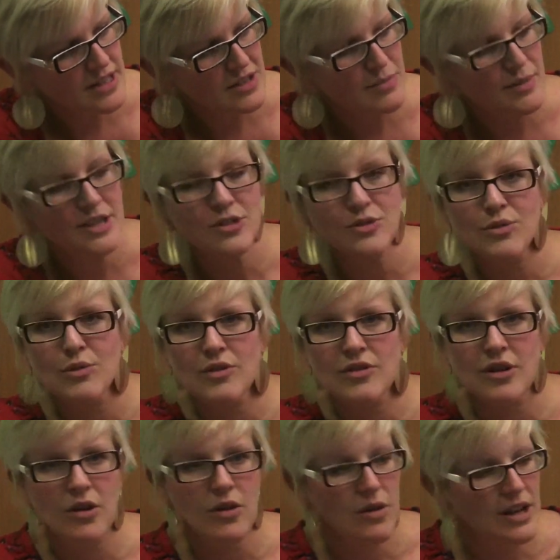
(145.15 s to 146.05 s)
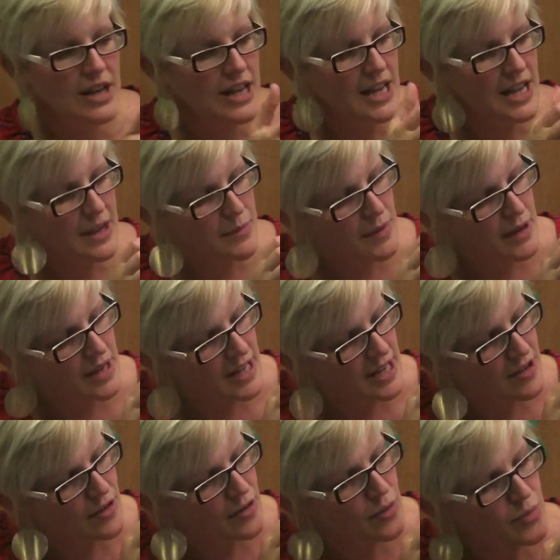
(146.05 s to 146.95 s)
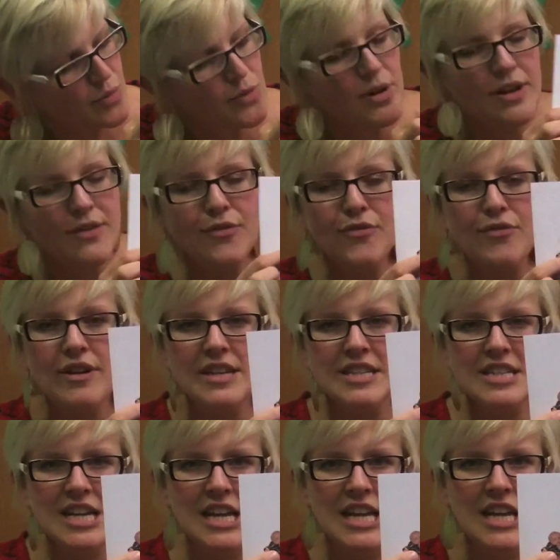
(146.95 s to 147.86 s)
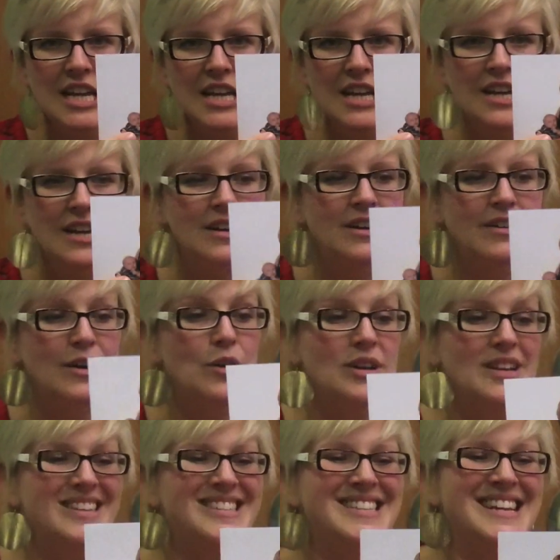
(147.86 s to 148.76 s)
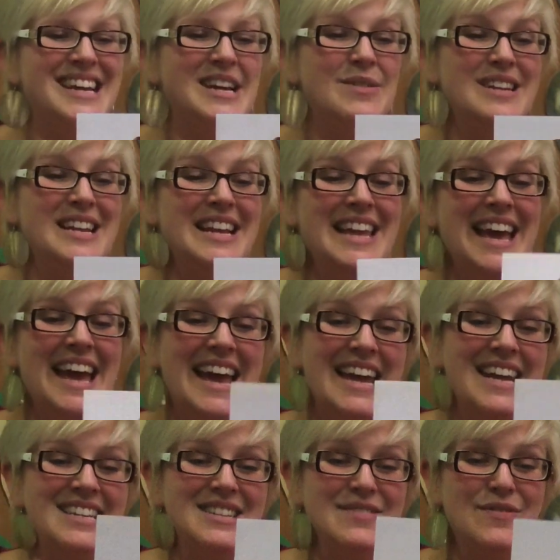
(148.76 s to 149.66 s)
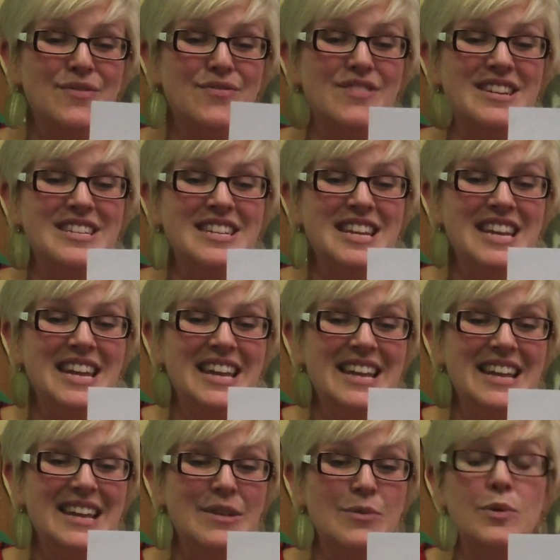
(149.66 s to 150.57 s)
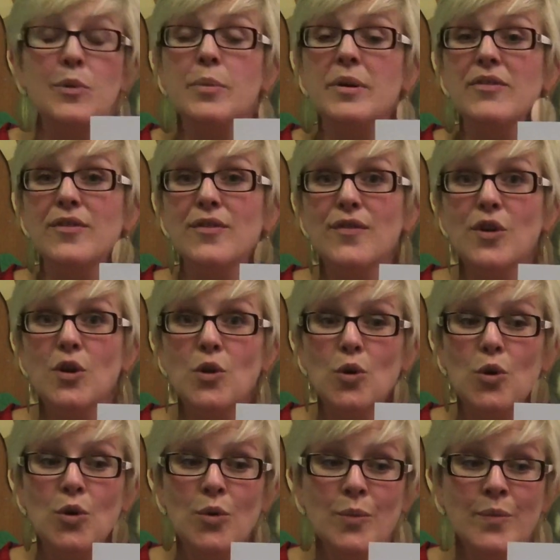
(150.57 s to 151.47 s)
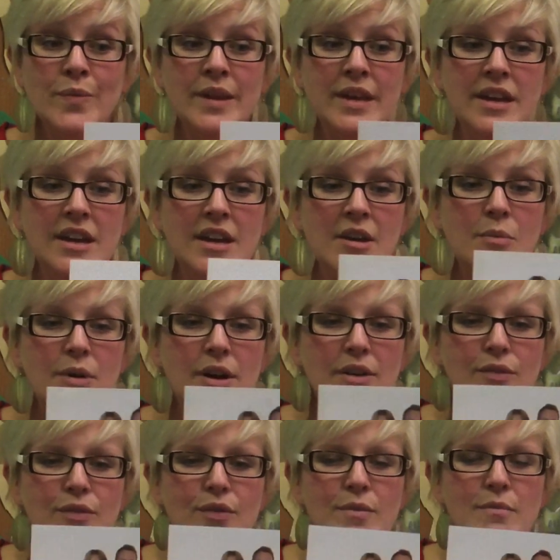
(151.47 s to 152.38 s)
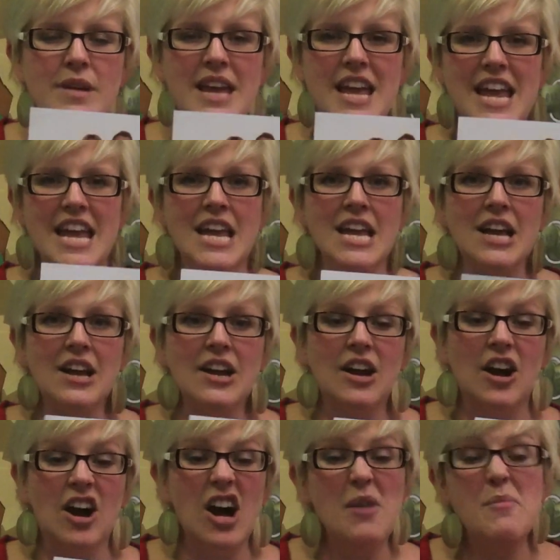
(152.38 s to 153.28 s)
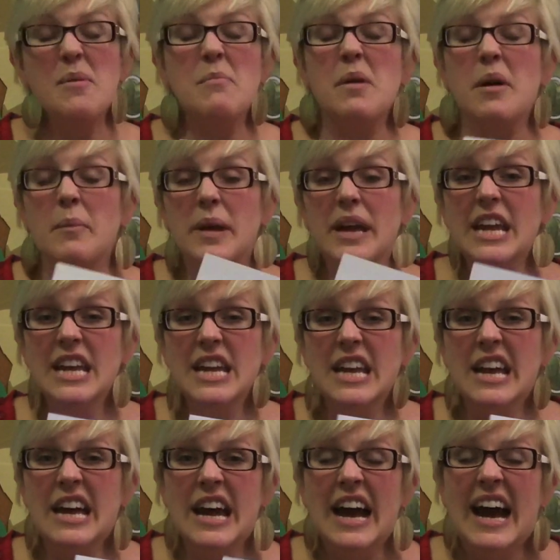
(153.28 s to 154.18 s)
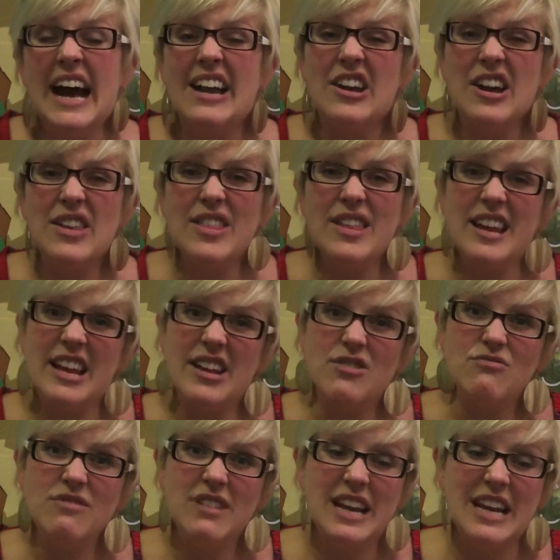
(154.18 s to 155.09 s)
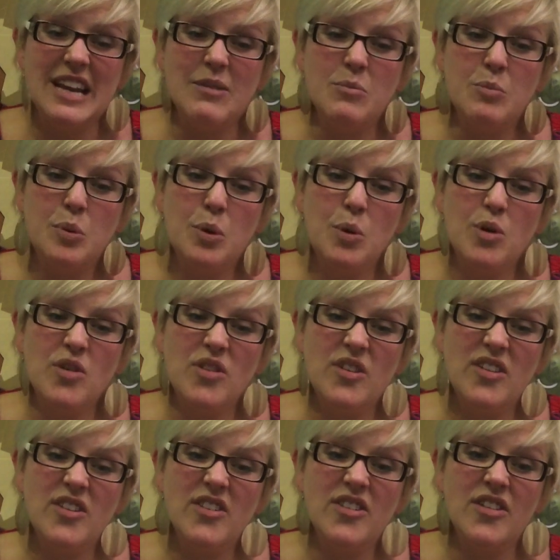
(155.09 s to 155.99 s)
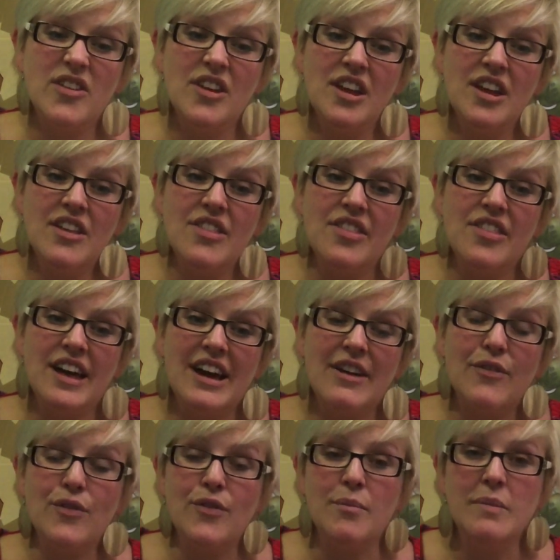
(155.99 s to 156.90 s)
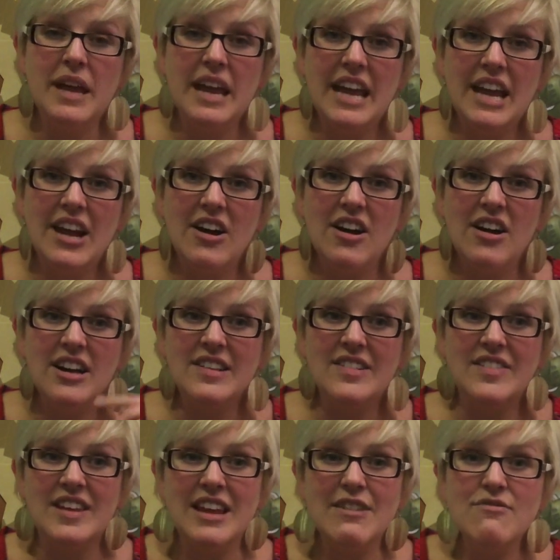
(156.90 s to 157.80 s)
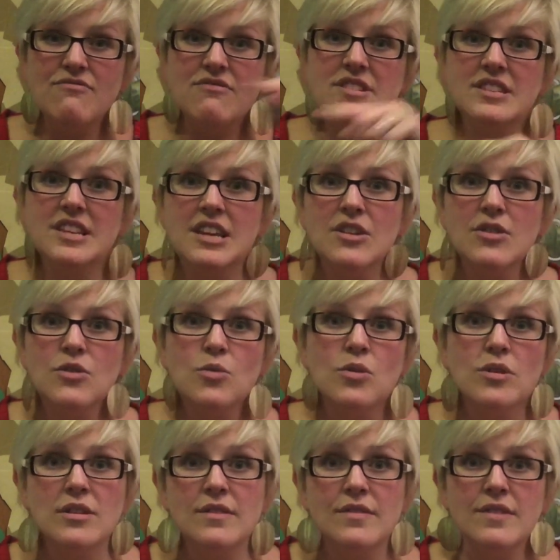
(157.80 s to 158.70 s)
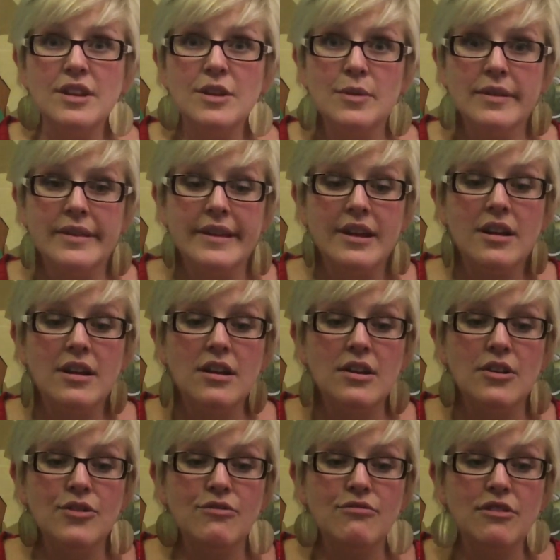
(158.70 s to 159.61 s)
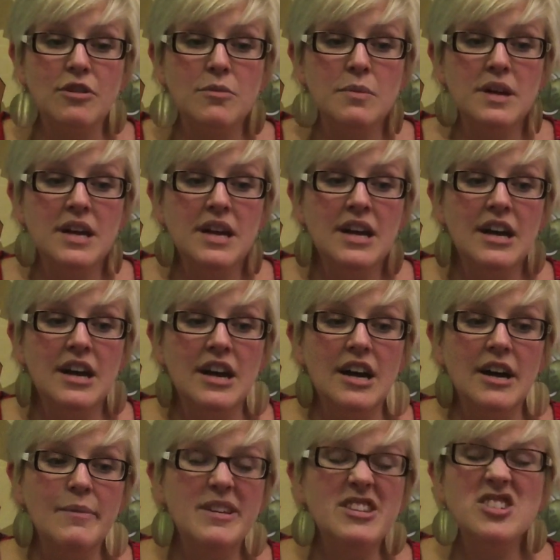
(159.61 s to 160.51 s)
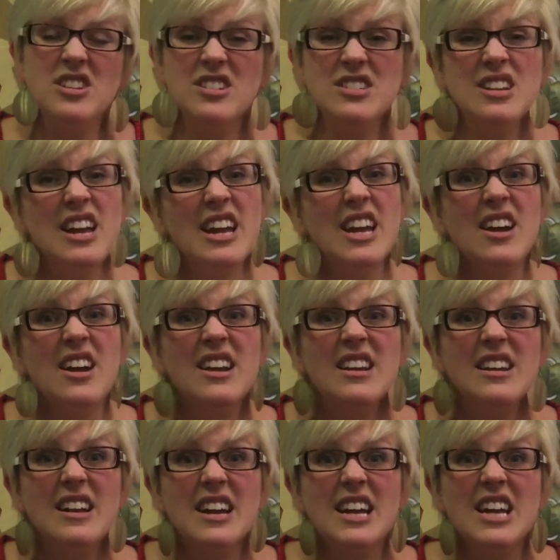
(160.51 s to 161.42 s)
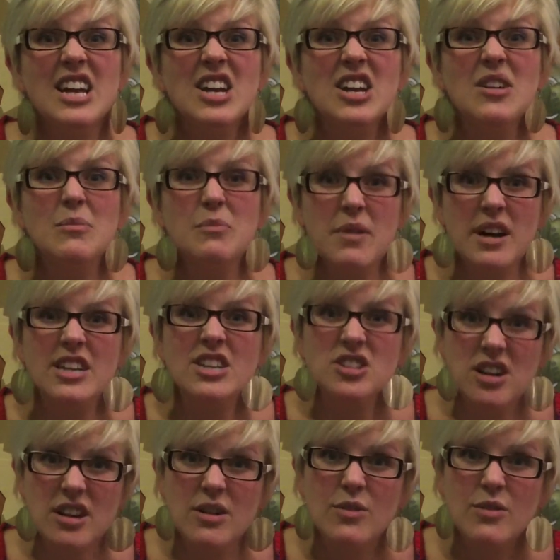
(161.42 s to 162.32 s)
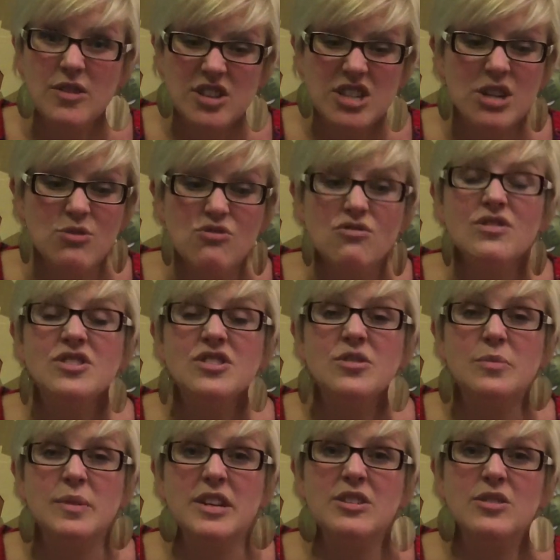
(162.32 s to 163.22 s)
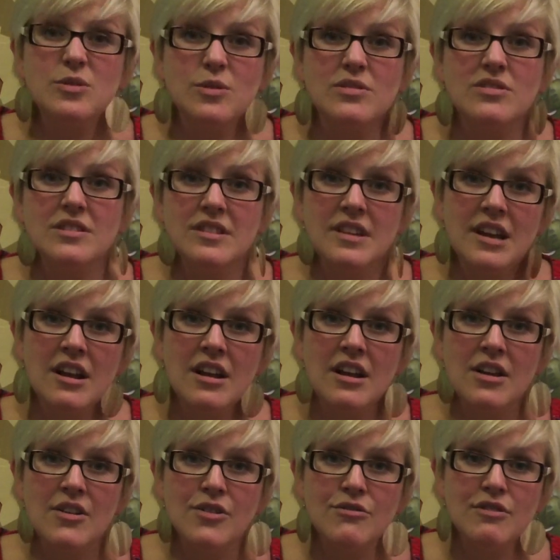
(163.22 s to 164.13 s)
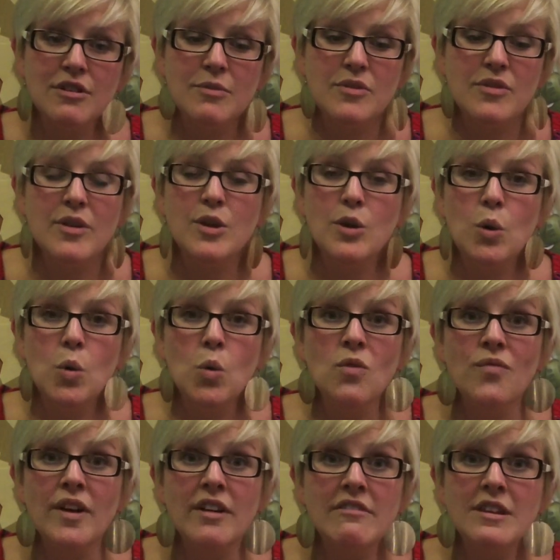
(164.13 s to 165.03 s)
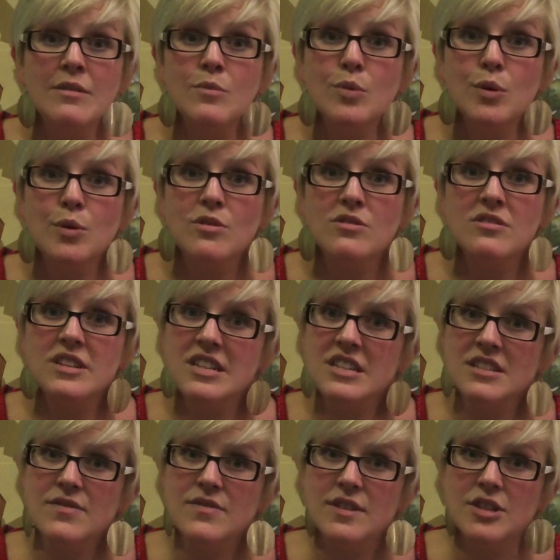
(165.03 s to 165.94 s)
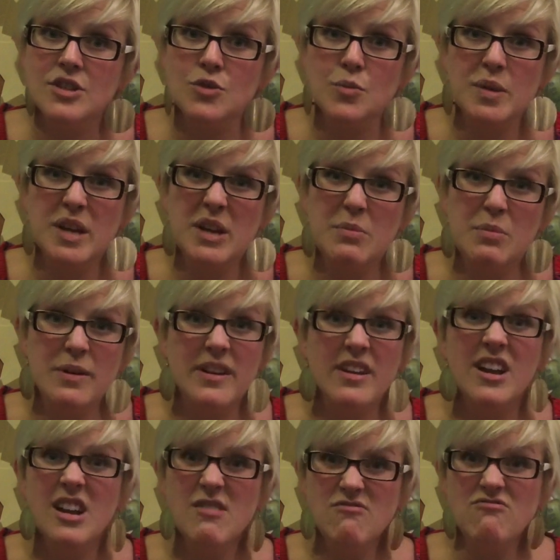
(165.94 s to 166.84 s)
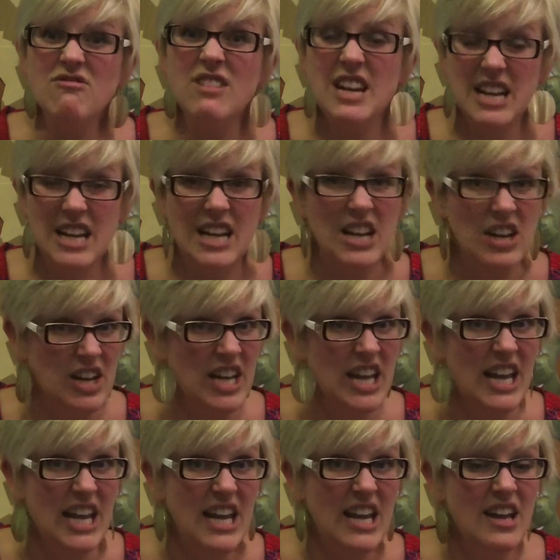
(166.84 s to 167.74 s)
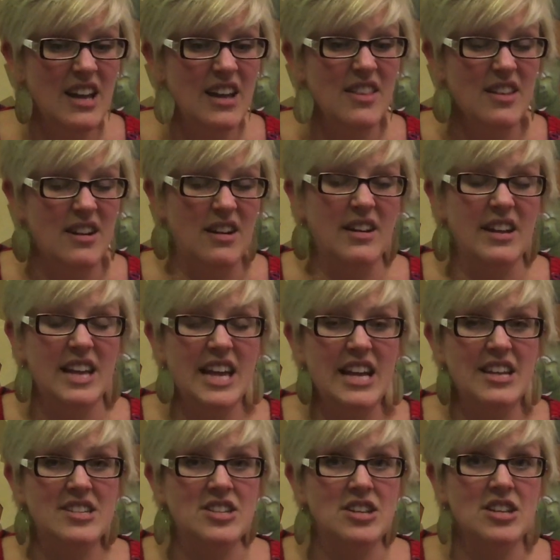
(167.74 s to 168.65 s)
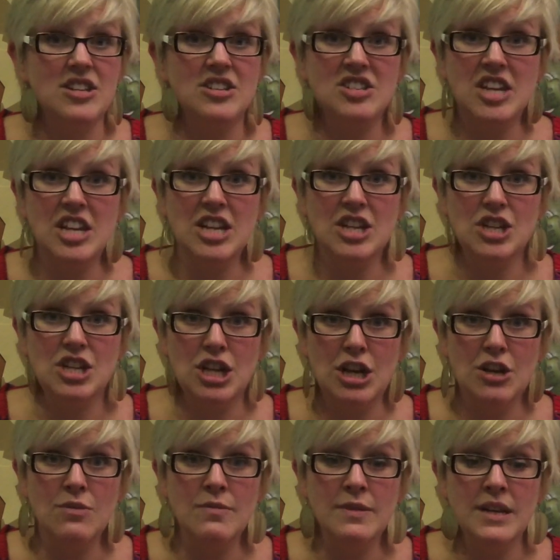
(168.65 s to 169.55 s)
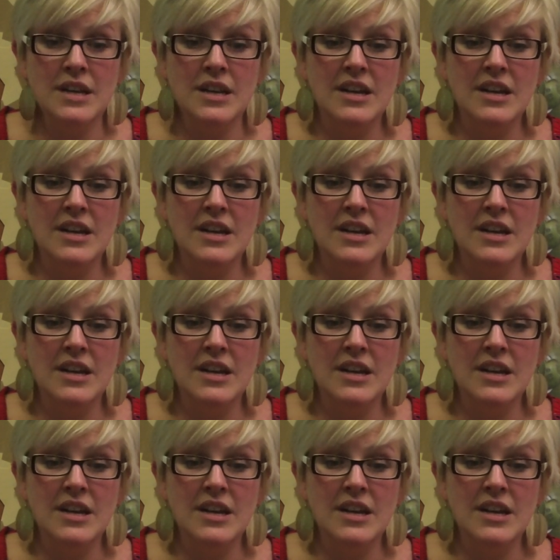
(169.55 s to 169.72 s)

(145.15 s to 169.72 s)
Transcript: that's my daughter Holly, and my little boy Freddie. Holly's now nearly eight, and Freddie will be four. But for me, I'm a mummy, and I think it's really important that for me, I see every single one of you in the classroom um, just like I'd like my child children to be taught in the classroom. So you're all very important individual people, and I'm really lucky that I get to teach you.